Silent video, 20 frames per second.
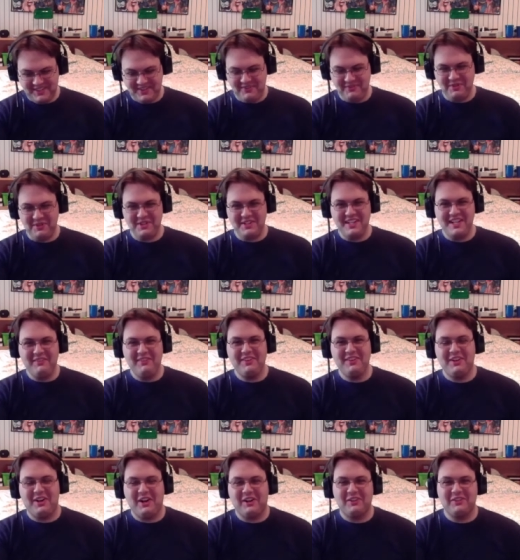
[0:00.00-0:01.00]
Where even
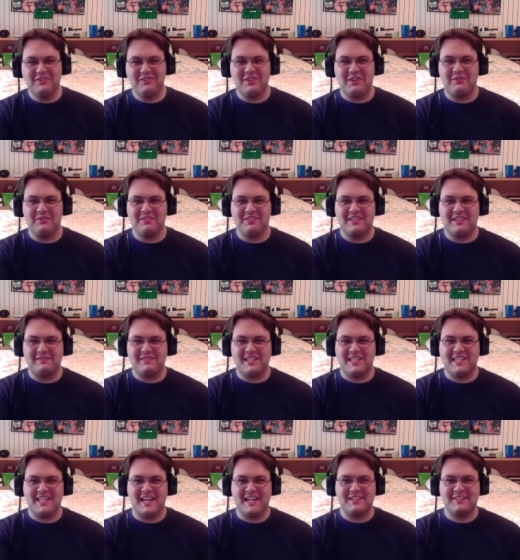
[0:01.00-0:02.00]
Aruto was left
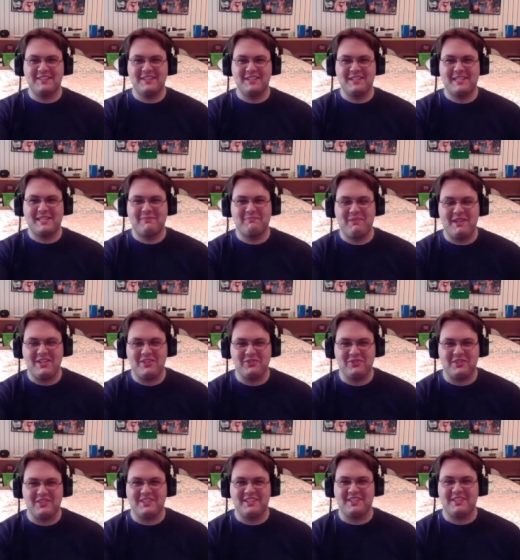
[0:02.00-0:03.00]
aghast and
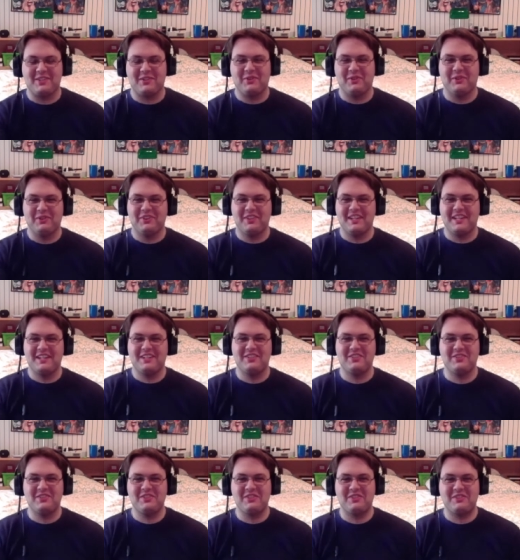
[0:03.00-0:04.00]
speechless at the whole thing.
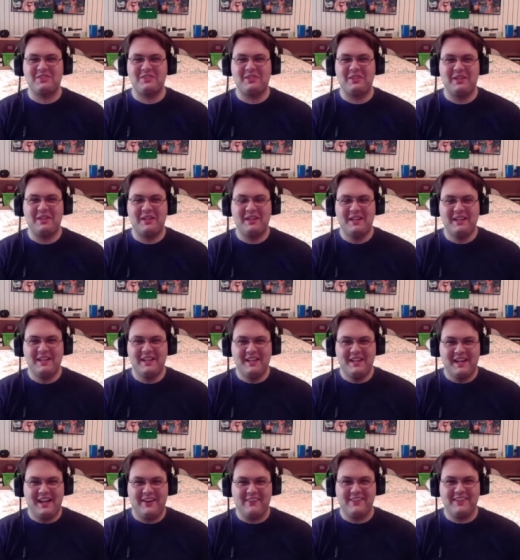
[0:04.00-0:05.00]
It's just,
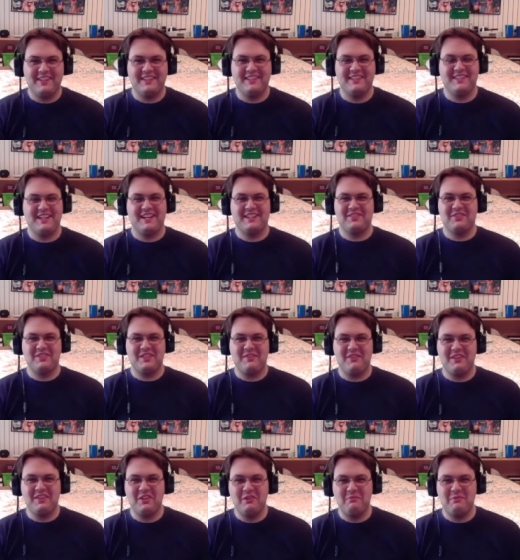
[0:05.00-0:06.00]
there's
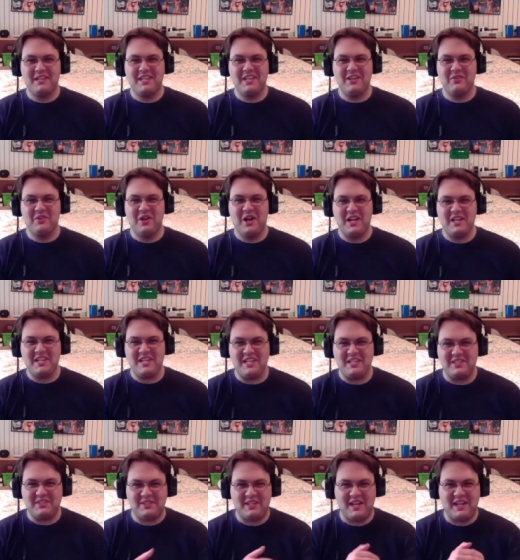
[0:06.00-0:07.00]
even human gear
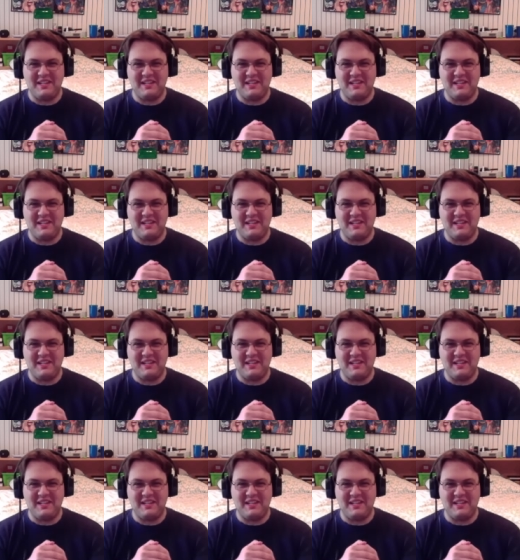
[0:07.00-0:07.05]
honeys.